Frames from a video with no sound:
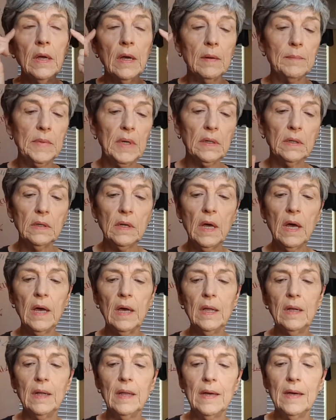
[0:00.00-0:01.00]
I'm not going to
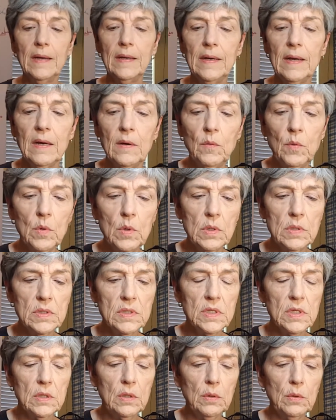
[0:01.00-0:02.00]
highlight. I want
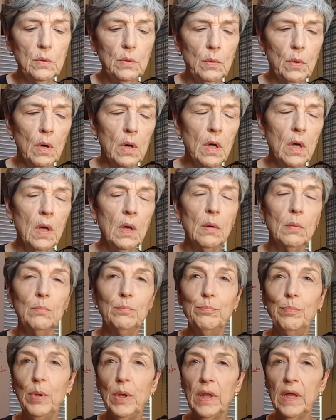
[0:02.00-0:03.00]
to
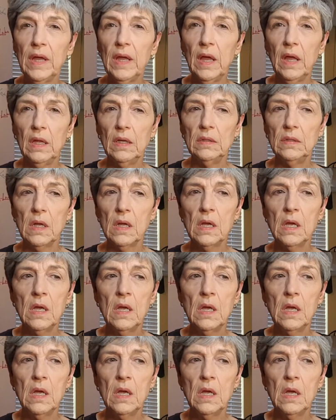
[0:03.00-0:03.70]
blend.